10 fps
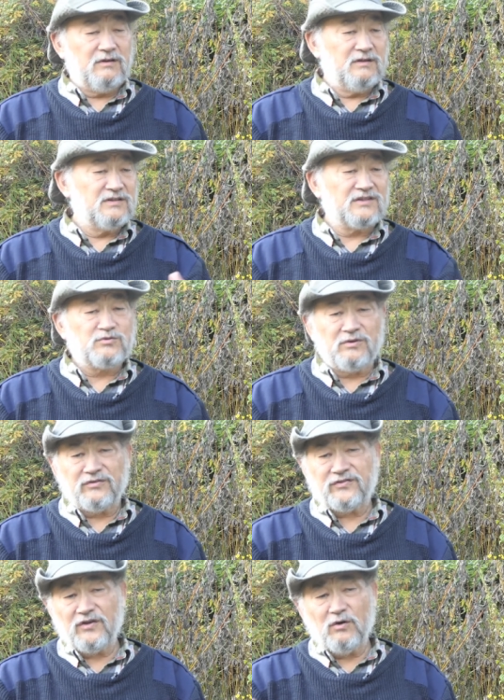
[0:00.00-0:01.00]
industrial
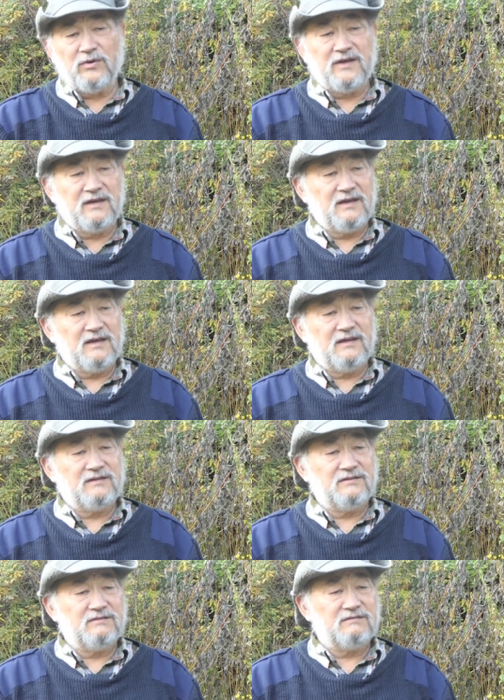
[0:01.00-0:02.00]
sewing
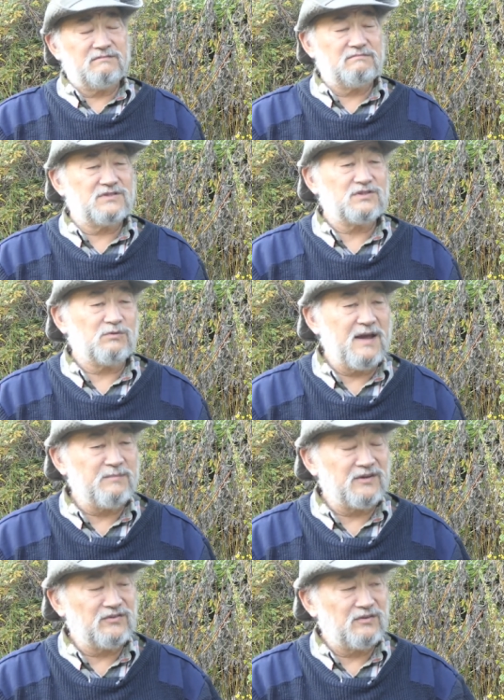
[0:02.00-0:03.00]
and
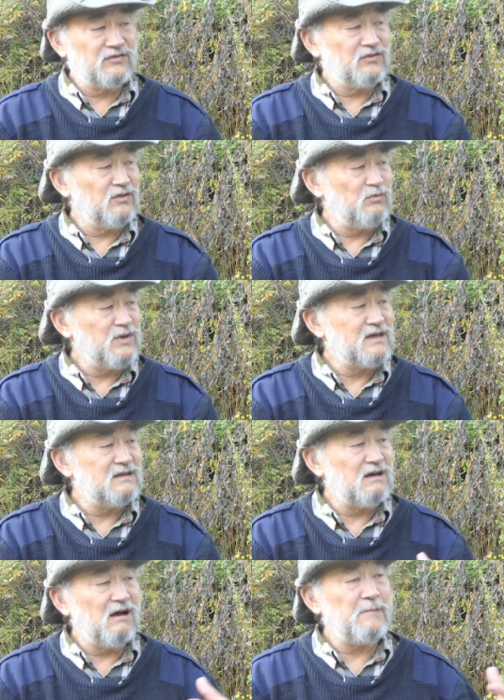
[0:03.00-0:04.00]
ceramics so that we
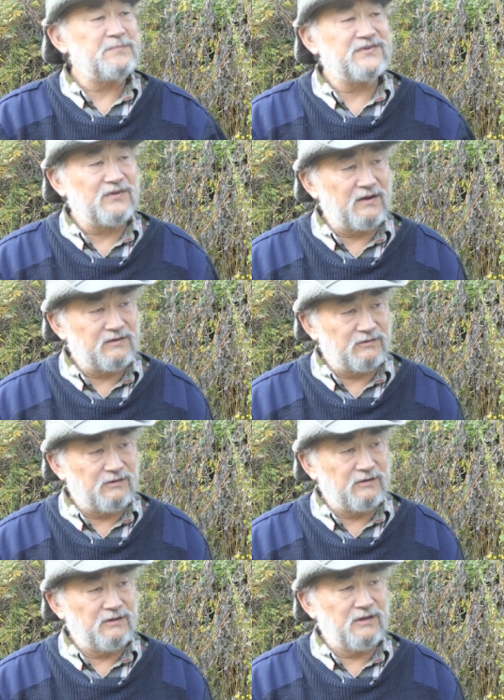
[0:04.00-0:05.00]
can
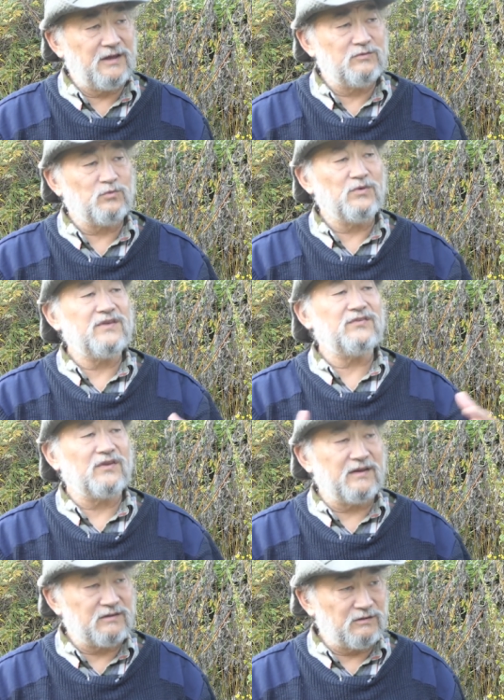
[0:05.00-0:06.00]
upcycle and
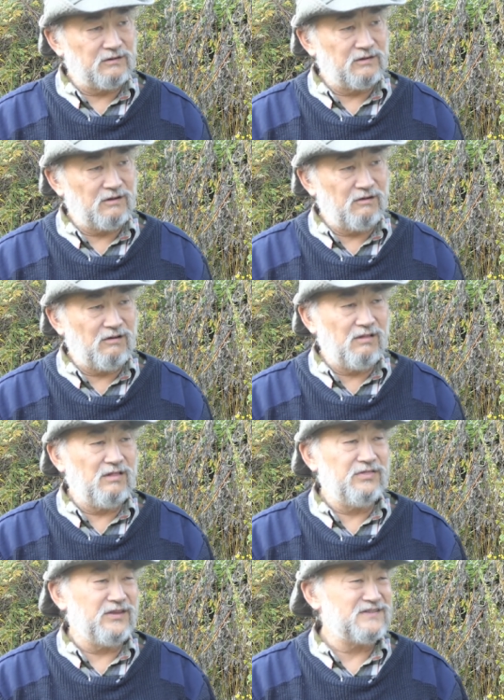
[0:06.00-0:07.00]
recycle
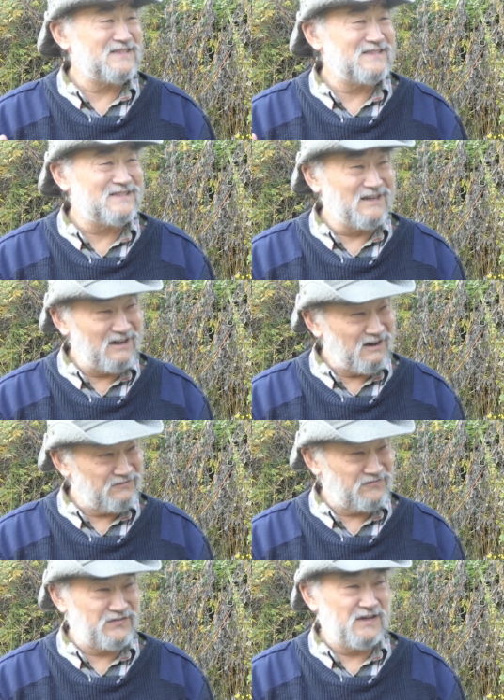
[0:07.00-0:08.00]
all the
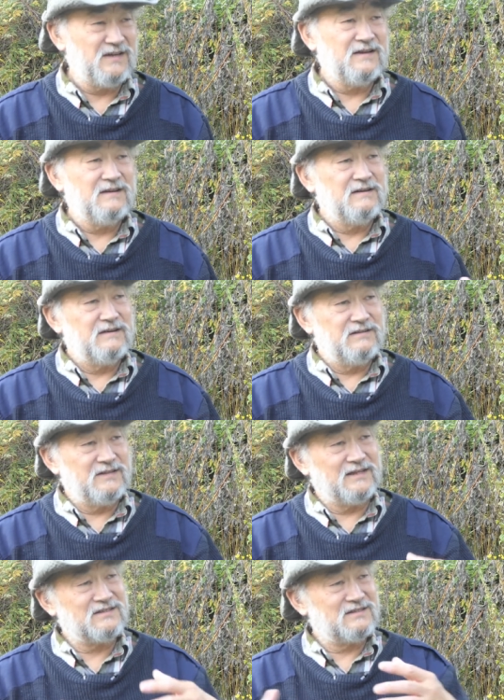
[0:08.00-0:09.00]
stuff
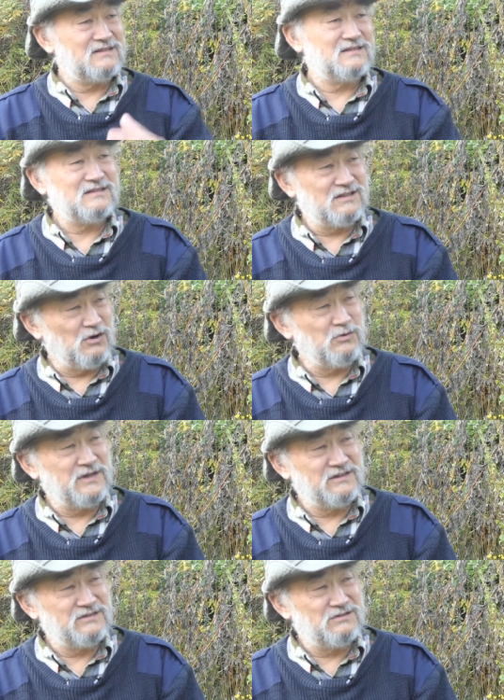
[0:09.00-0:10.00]
that's
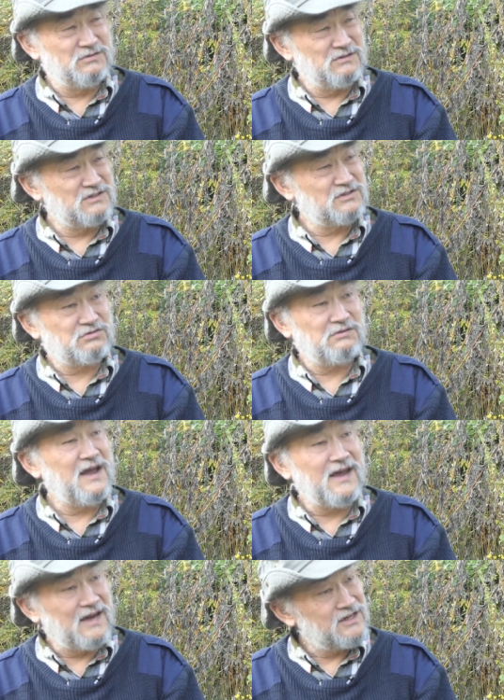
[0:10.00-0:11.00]
going to the
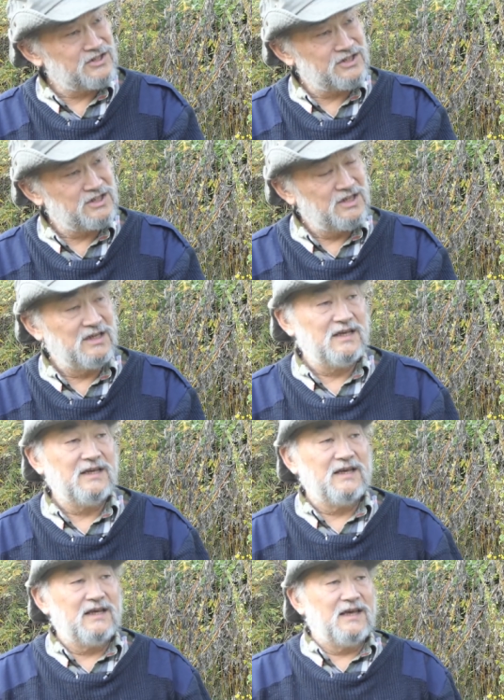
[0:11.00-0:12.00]
trash.
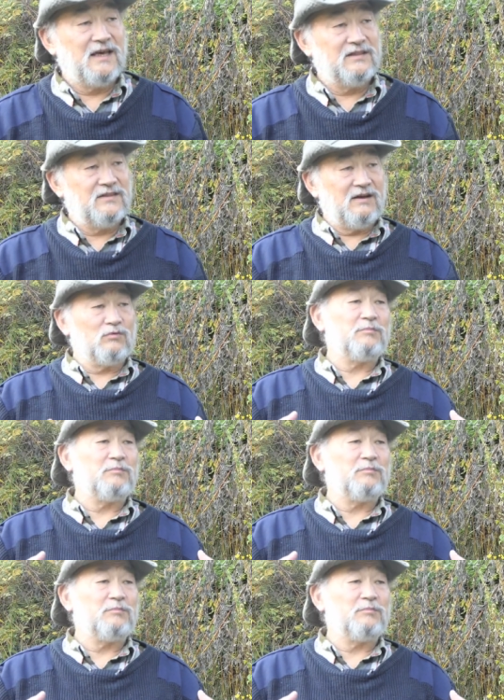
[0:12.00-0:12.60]
And that